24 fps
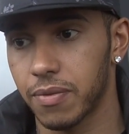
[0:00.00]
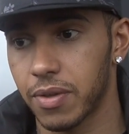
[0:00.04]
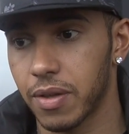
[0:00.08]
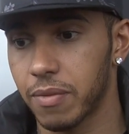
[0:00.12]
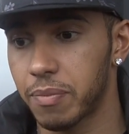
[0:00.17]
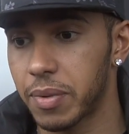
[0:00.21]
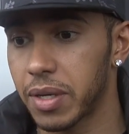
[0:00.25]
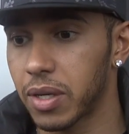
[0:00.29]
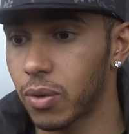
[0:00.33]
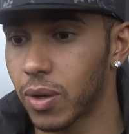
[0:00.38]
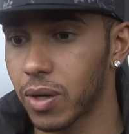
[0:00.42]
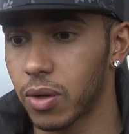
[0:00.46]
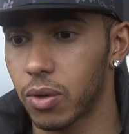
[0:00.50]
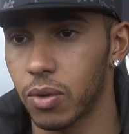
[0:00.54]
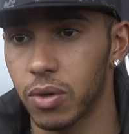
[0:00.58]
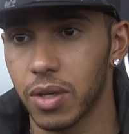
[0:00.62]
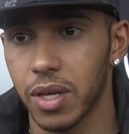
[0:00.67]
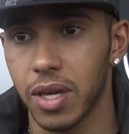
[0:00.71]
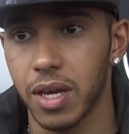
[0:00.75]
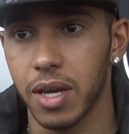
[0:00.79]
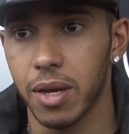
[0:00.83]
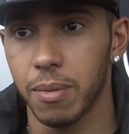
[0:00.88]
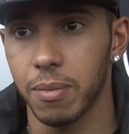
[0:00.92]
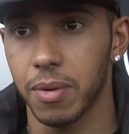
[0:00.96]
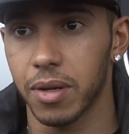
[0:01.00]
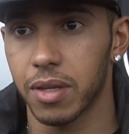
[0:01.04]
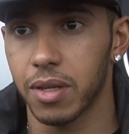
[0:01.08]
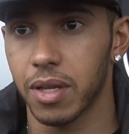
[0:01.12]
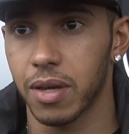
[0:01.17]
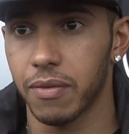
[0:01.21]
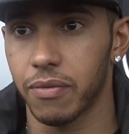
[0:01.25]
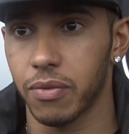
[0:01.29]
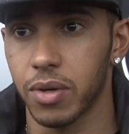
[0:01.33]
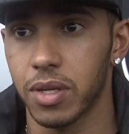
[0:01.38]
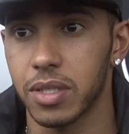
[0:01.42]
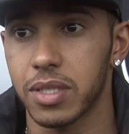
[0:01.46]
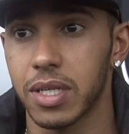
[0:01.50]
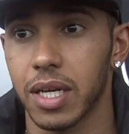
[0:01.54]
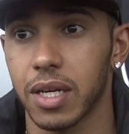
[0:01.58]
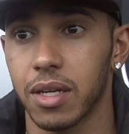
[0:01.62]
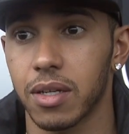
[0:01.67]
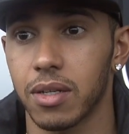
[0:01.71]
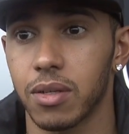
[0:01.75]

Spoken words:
been quick all year, but they've really taken